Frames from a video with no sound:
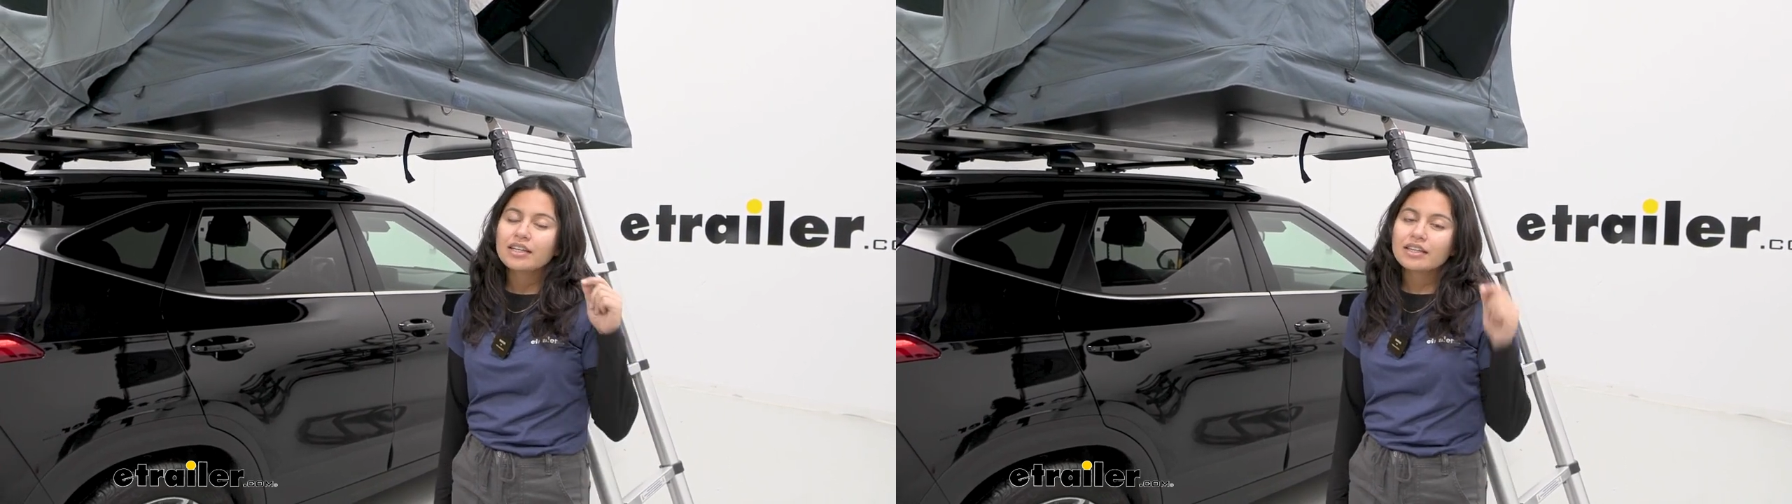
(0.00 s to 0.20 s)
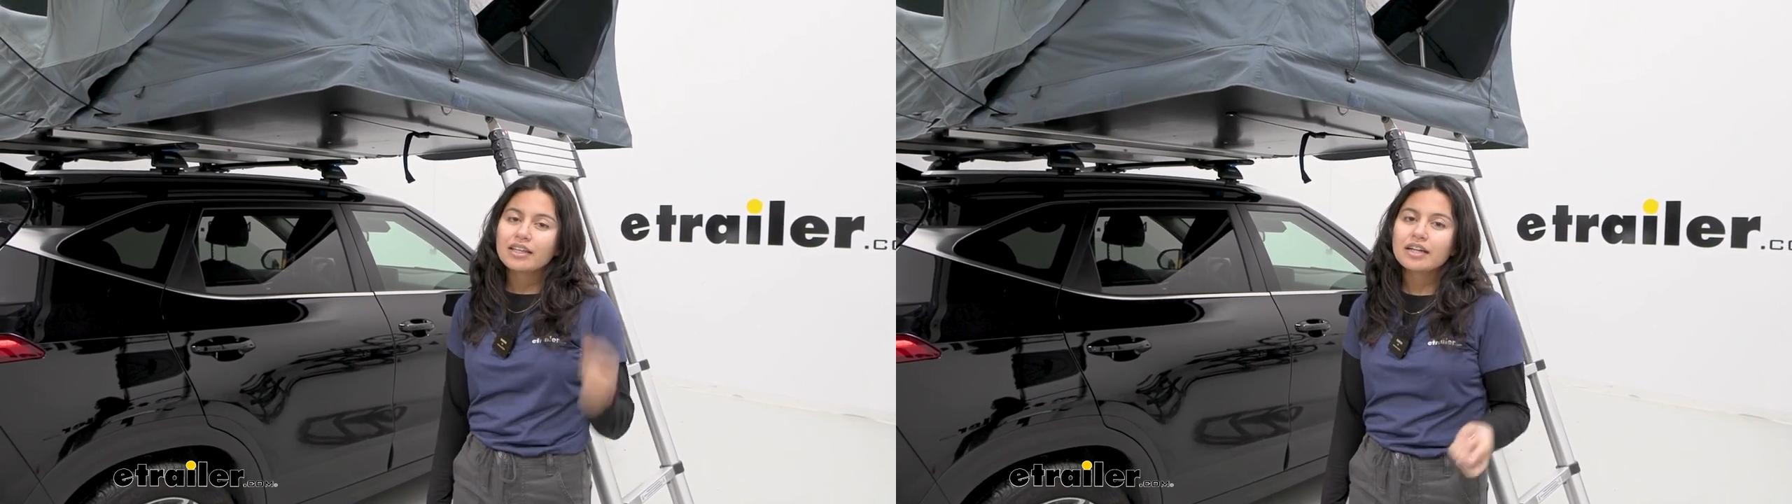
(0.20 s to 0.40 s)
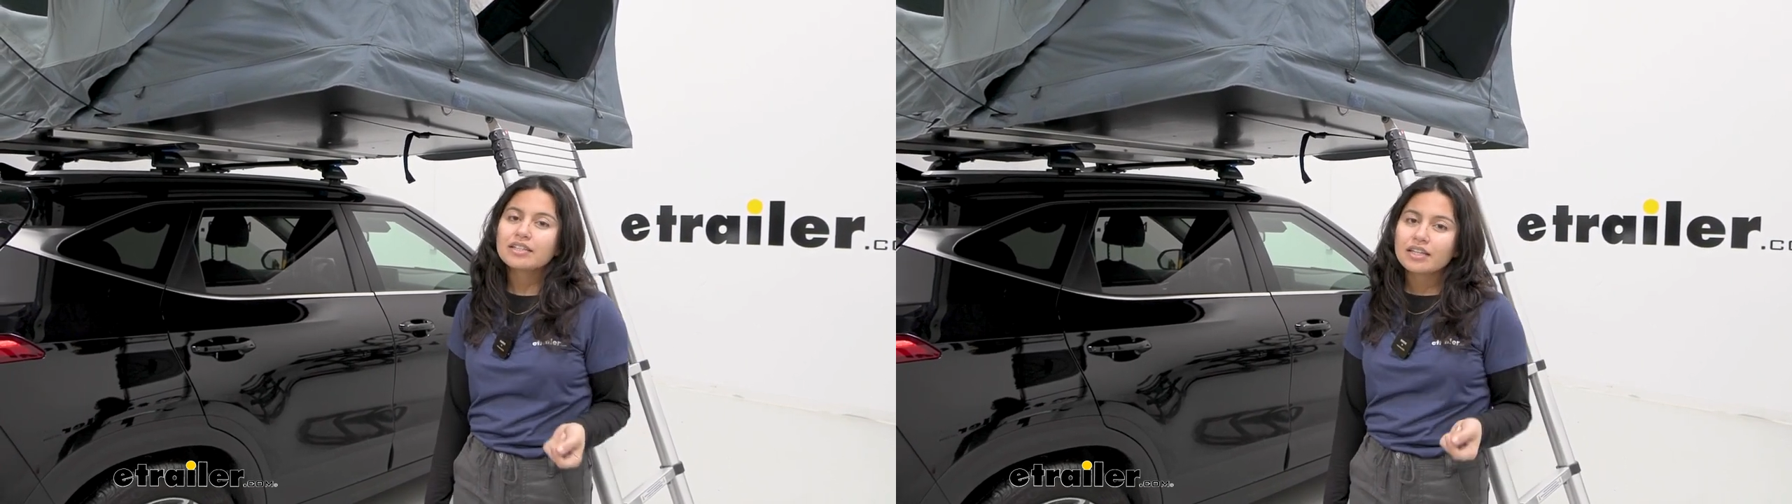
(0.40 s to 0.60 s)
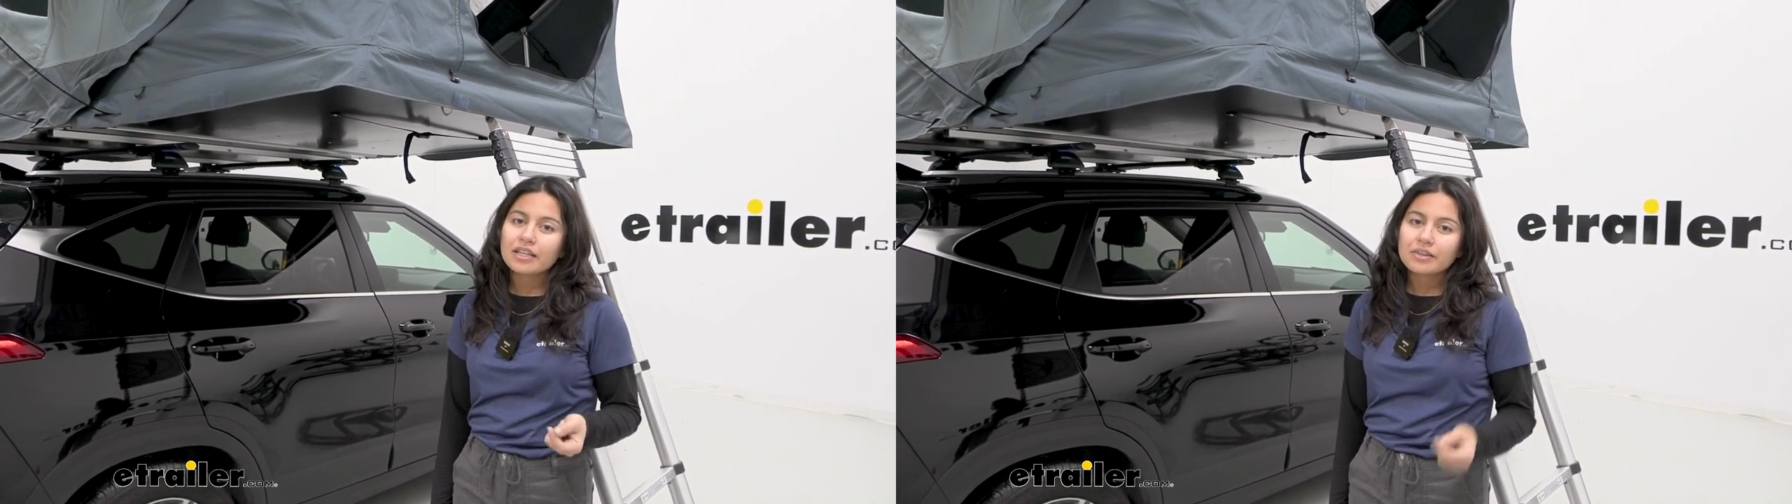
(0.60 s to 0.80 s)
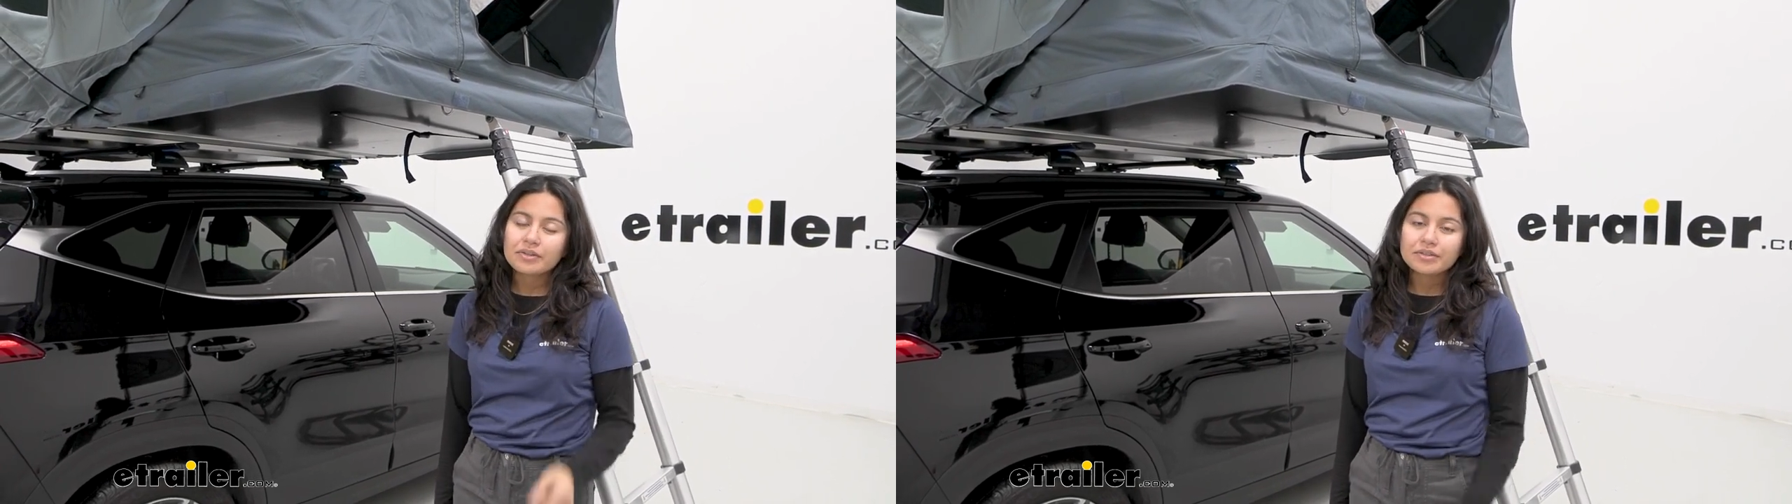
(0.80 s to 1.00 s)
The
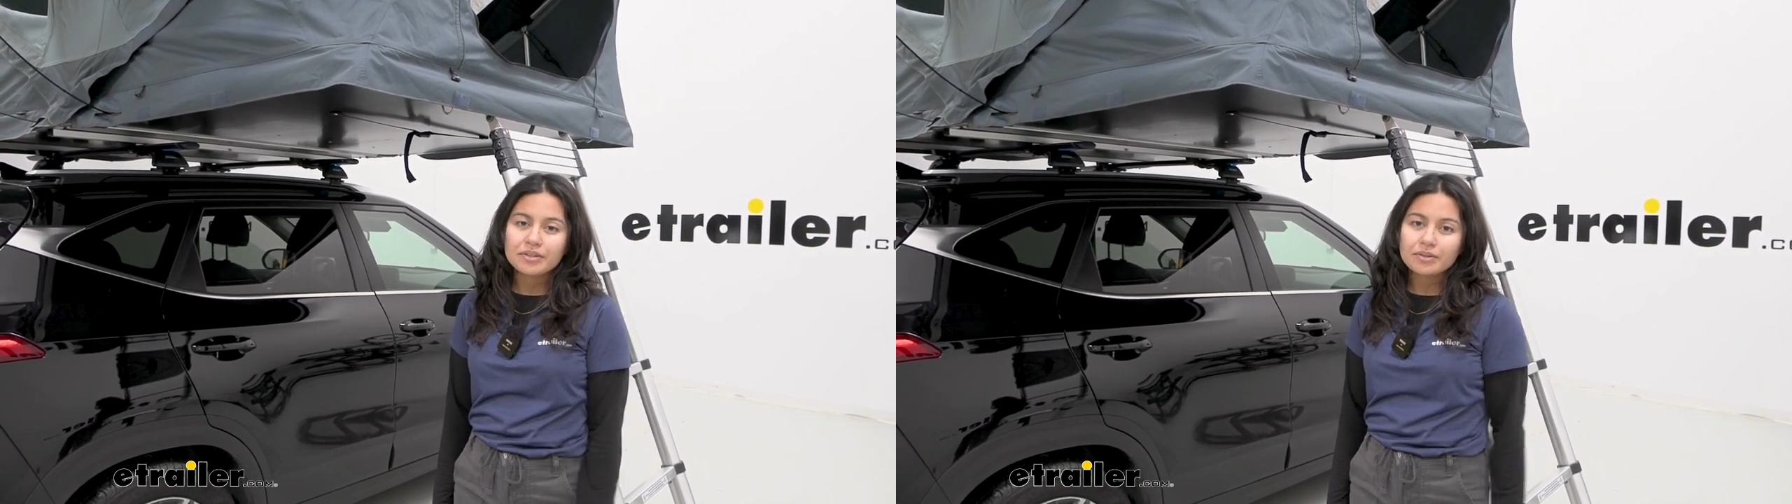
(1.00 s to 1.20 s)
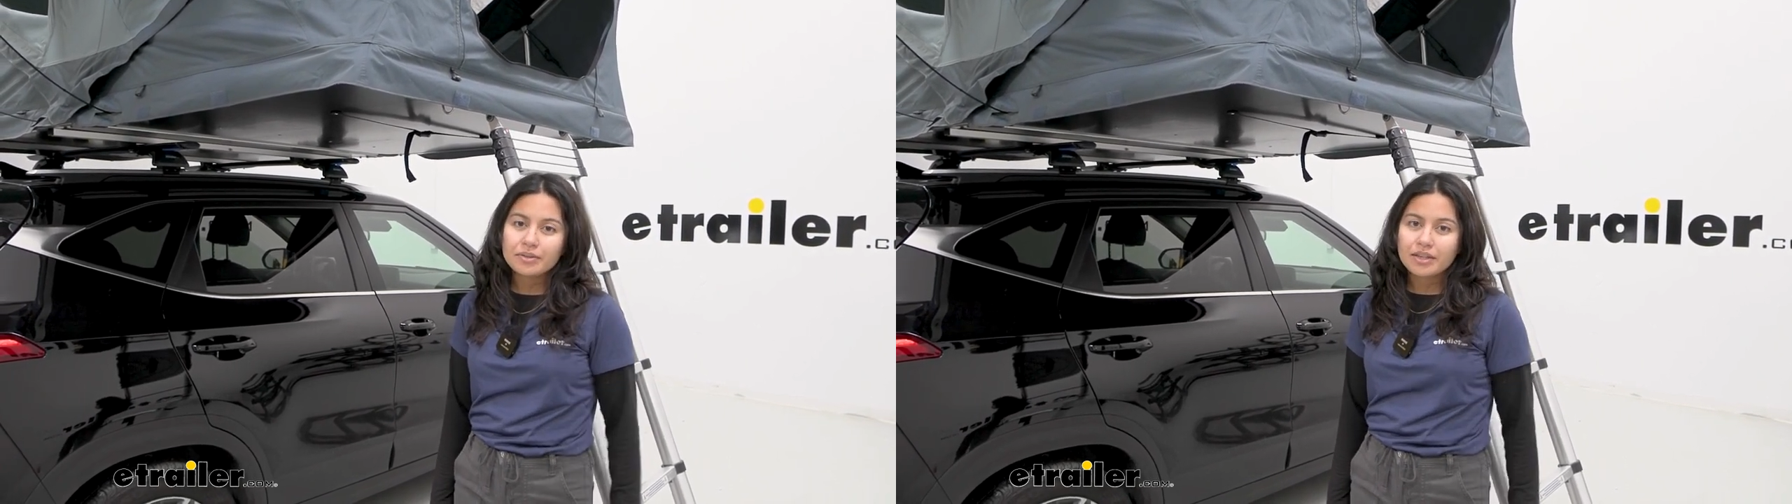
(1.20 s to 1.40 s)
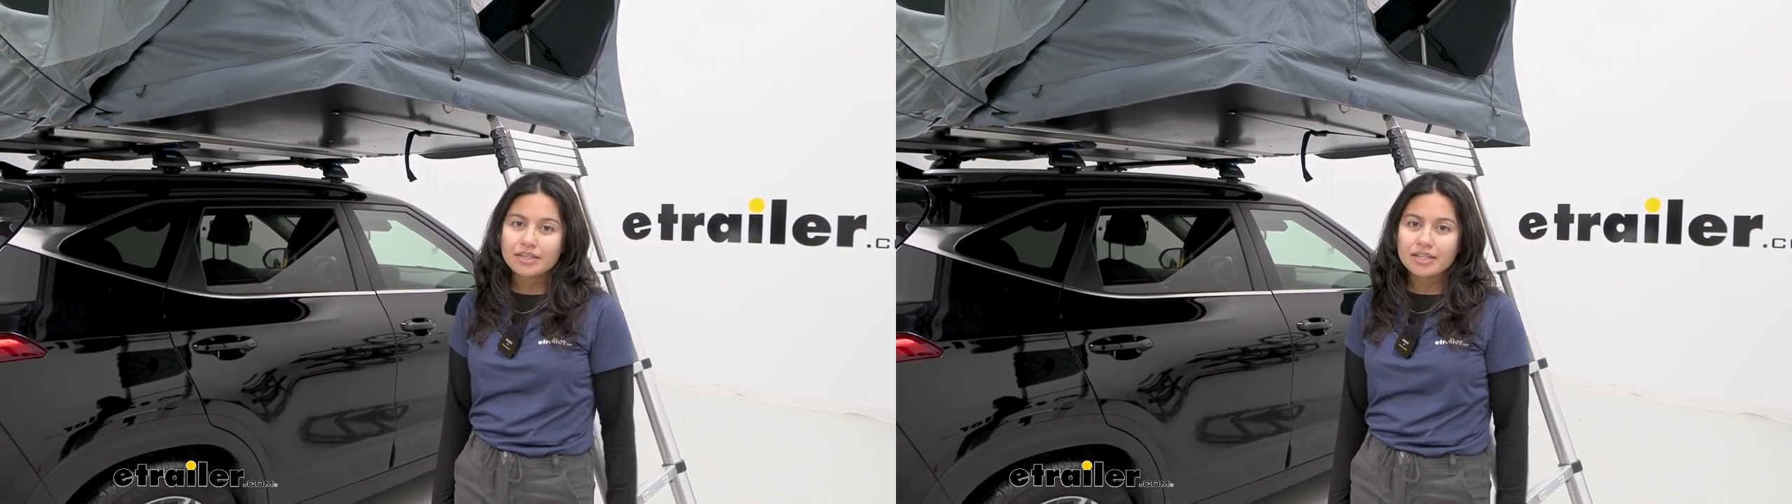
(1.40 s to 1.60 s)
downside though to the